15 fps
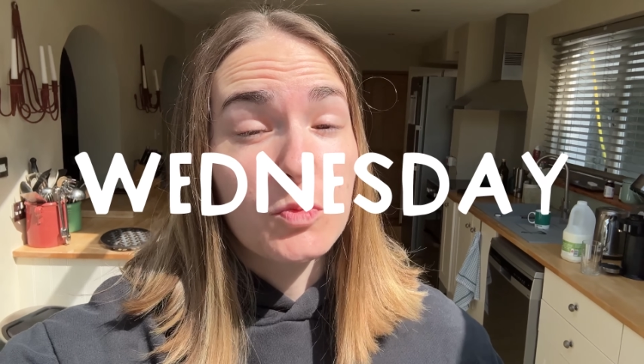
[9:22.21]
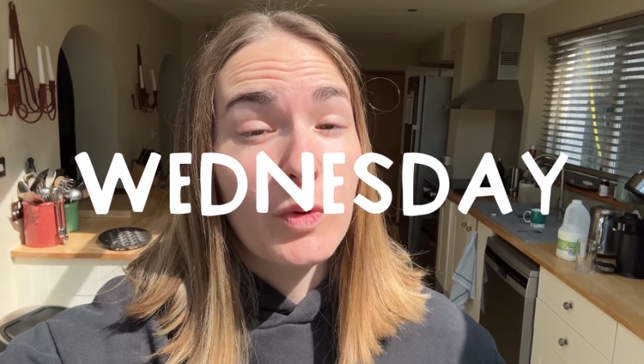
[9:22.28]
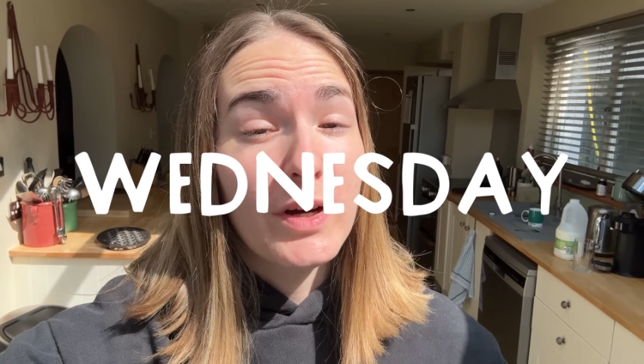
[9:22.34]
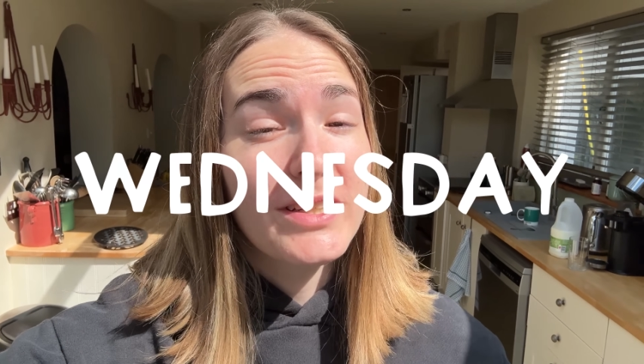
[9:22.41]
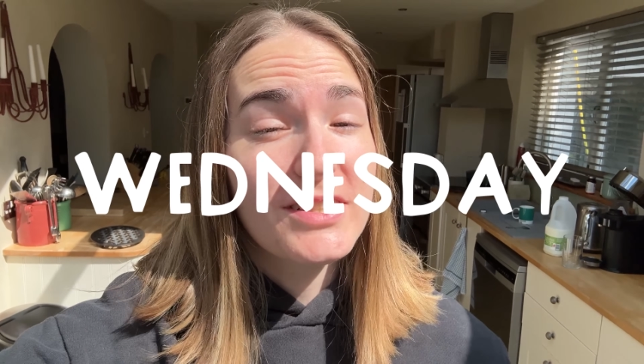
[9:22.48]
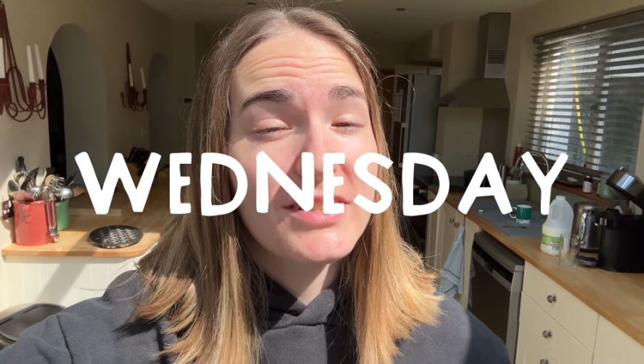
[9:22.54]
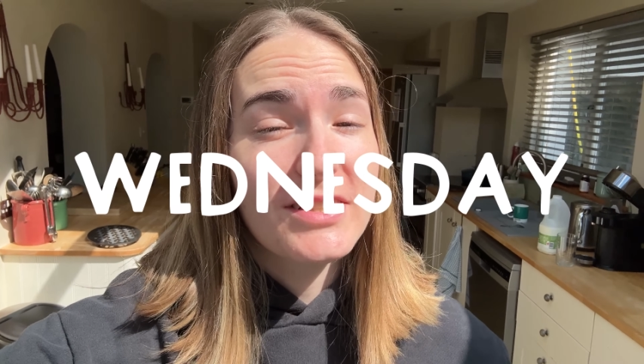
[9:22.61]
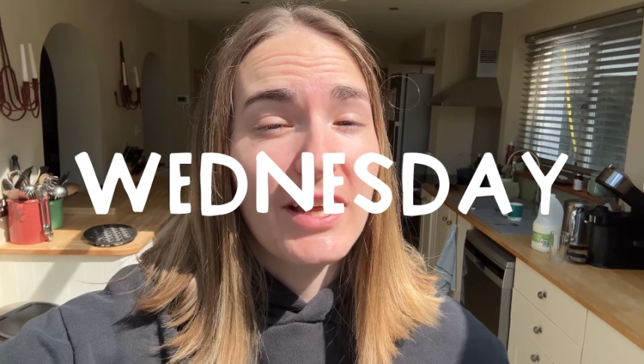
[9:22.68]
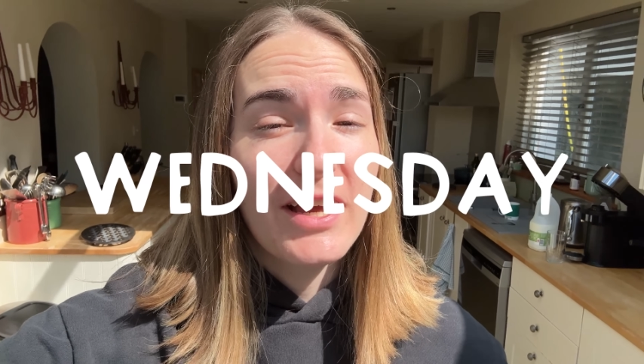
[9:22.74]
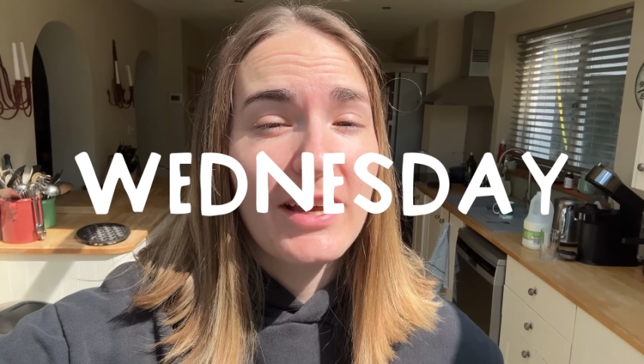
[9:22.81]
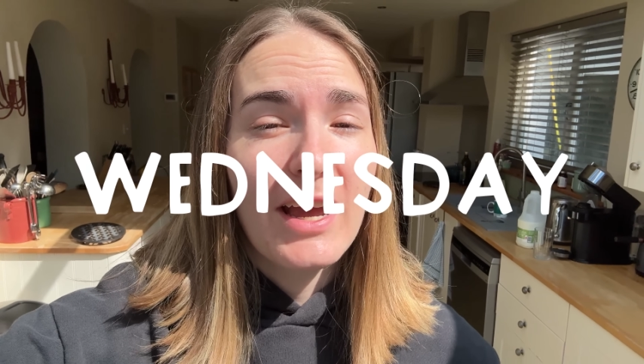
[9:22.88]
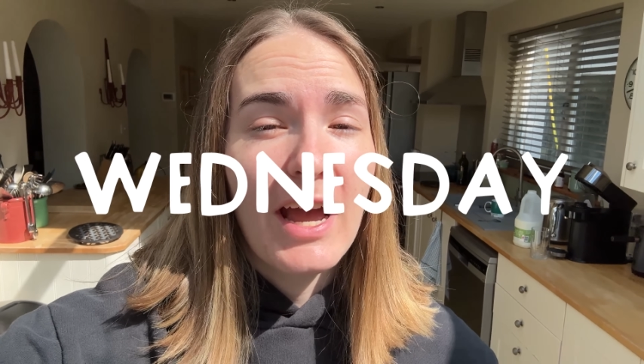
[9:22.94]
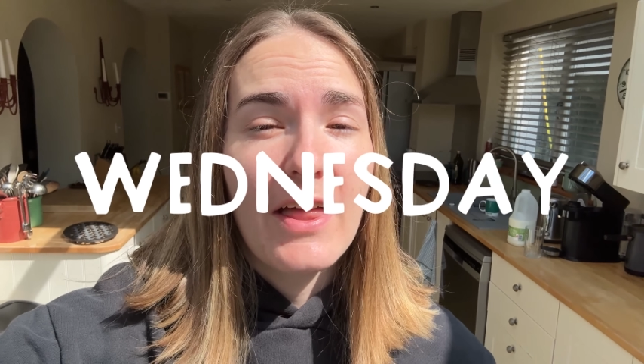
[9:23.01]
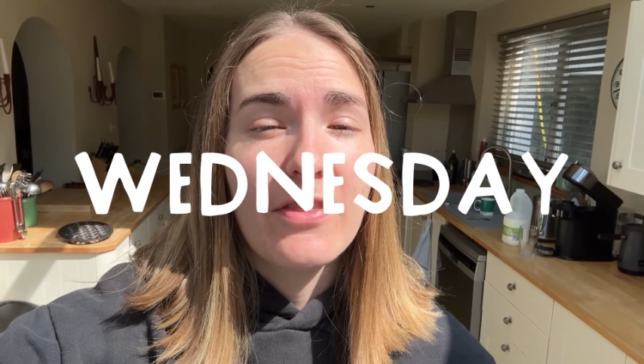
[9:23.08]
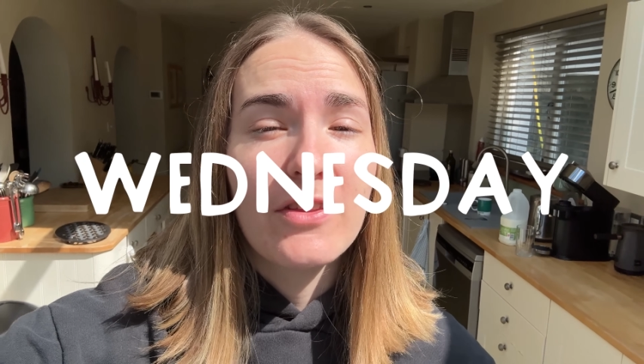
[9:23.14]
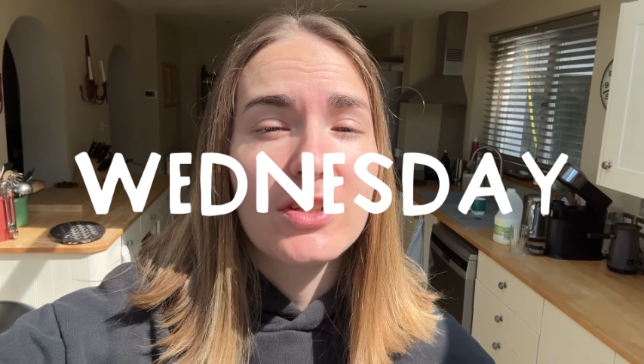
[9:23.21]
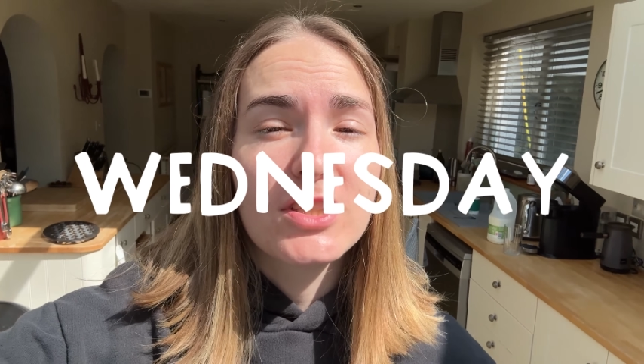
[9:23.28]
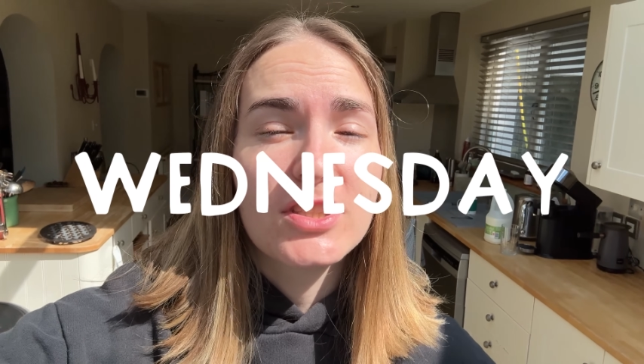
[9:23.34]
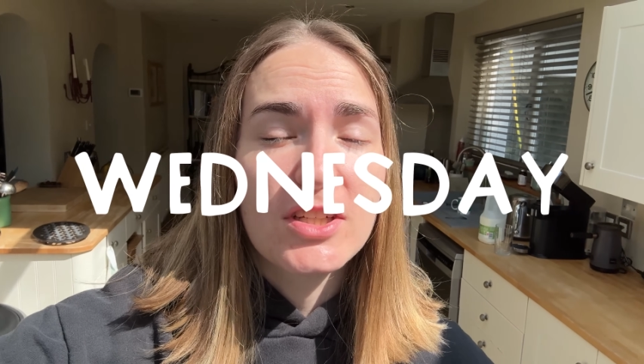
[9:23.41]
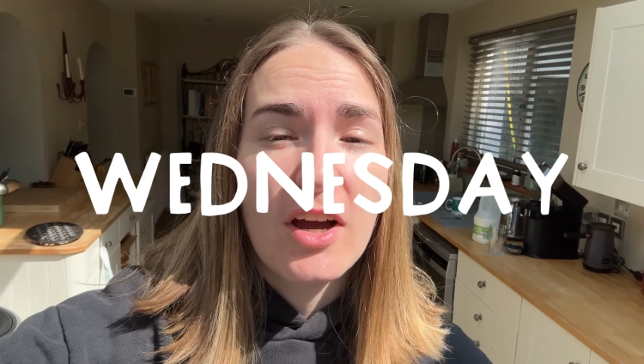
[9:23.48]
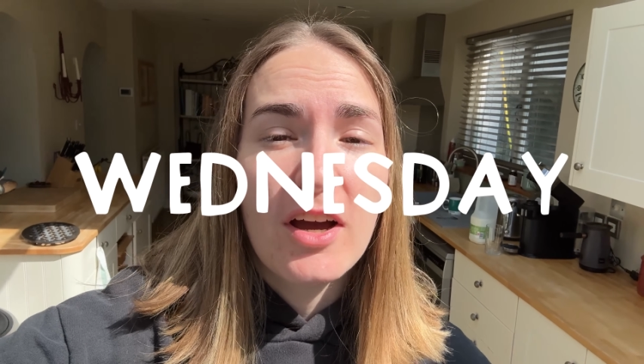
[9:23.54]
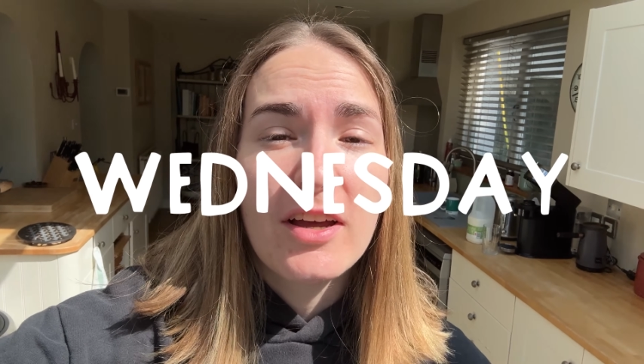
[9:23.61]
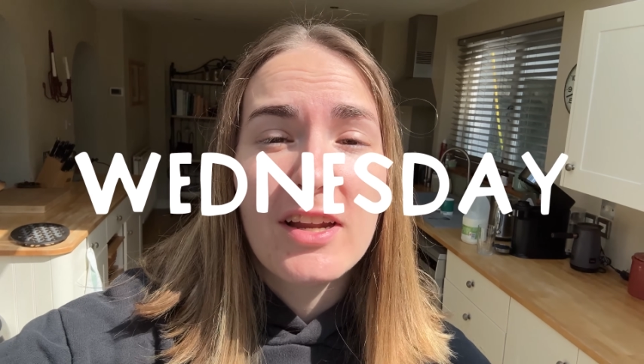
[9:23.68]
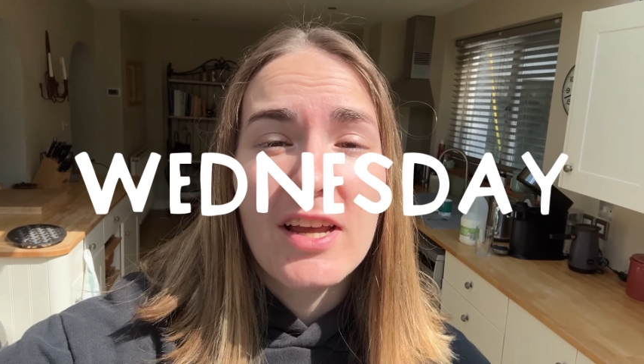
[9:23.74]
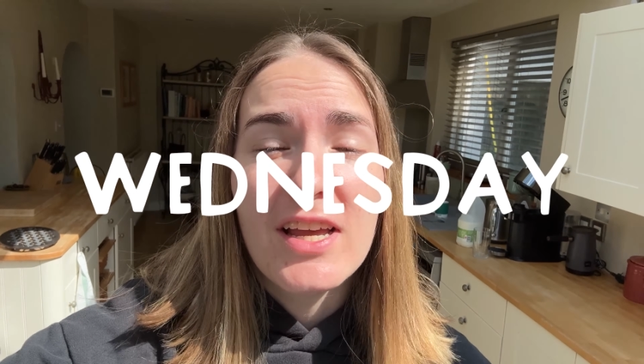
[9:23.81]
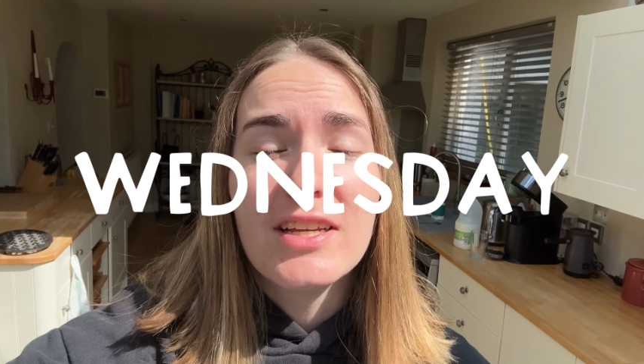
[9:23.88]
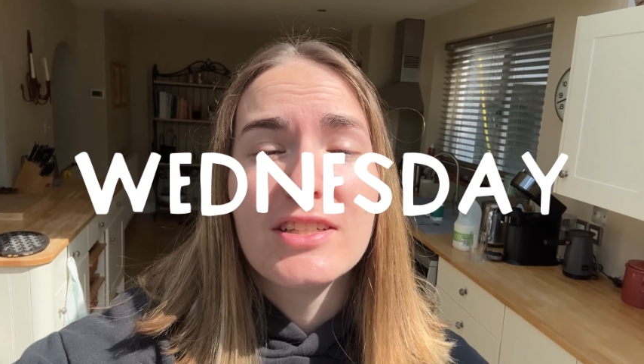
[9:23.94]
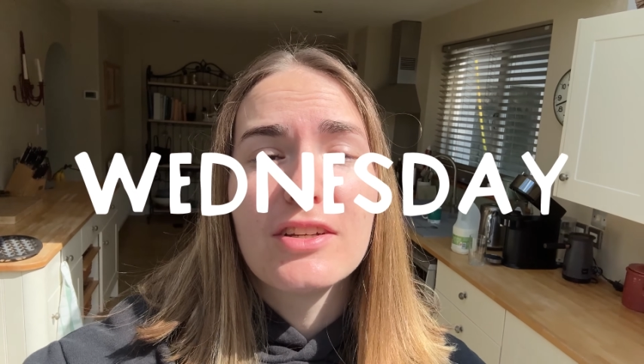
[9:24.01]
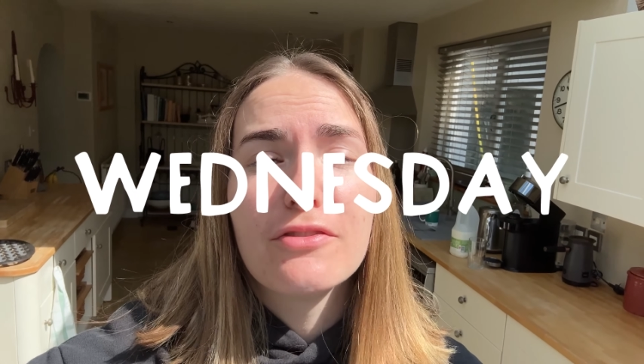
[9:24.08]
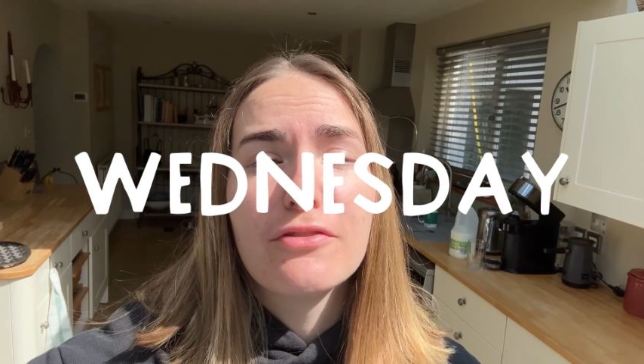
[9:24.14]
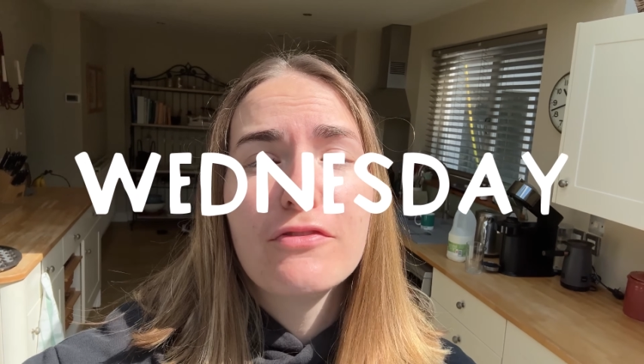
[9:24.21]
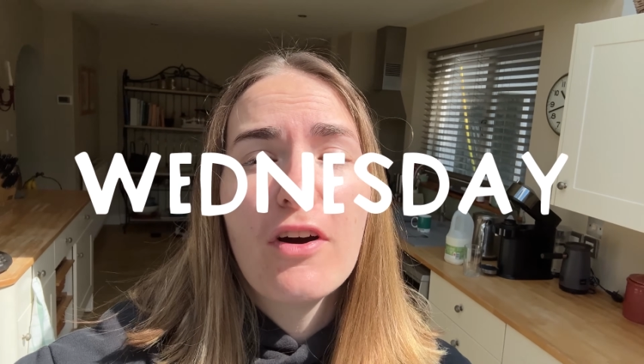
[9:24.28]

Wednesday and the sun is